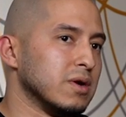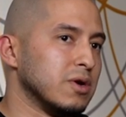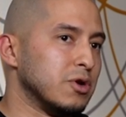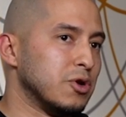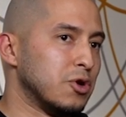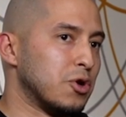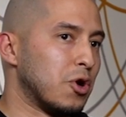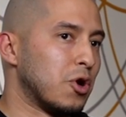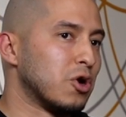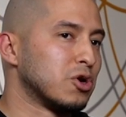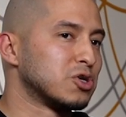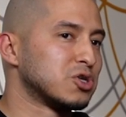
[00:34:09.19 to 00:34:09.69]

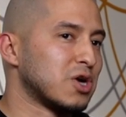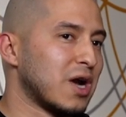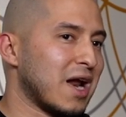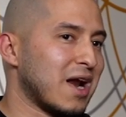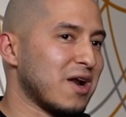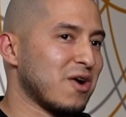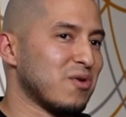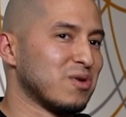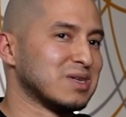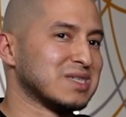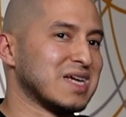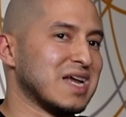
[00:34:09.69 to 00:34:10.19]
nurture i
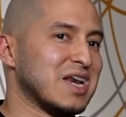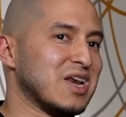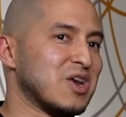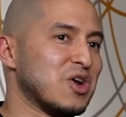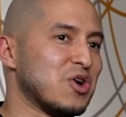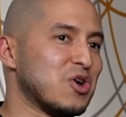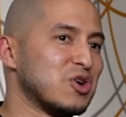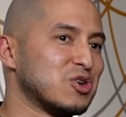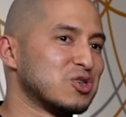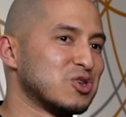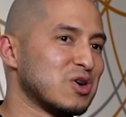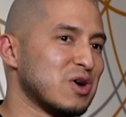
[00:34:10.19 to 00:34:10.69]
don't want to say
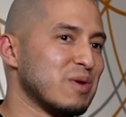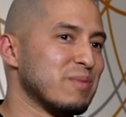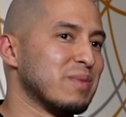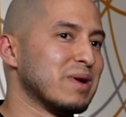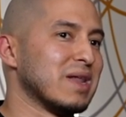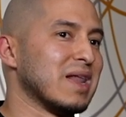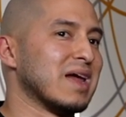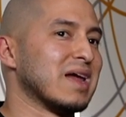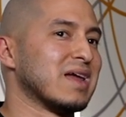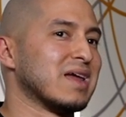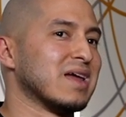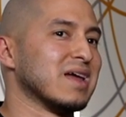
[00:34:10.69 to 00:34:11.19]
nurture
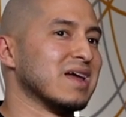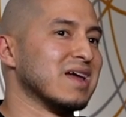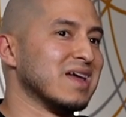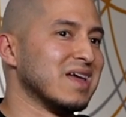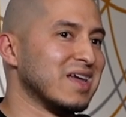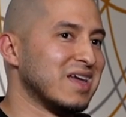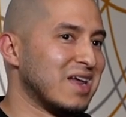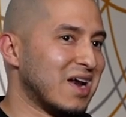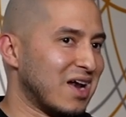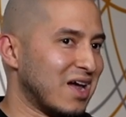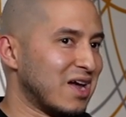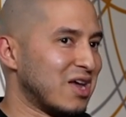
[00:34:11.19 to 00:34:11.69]
but like
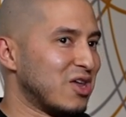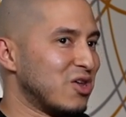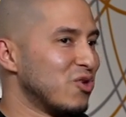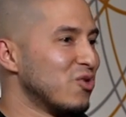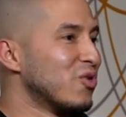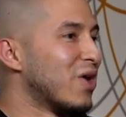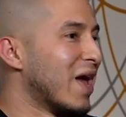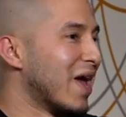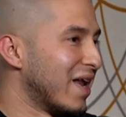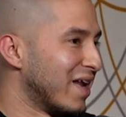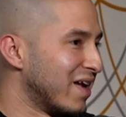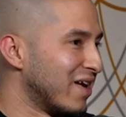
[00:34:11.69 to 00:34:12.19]
you know like
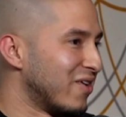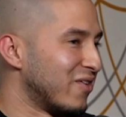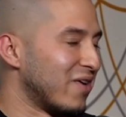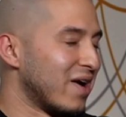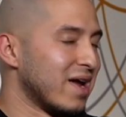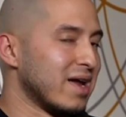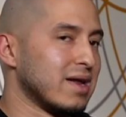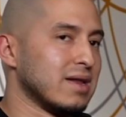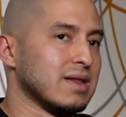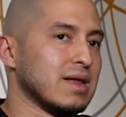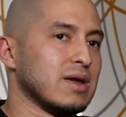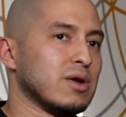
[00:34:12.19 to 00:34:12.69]
you get it
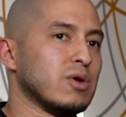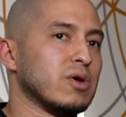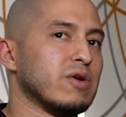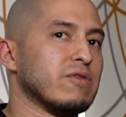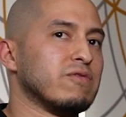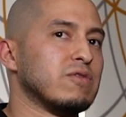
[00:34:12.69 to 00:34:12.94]
right, right yeah.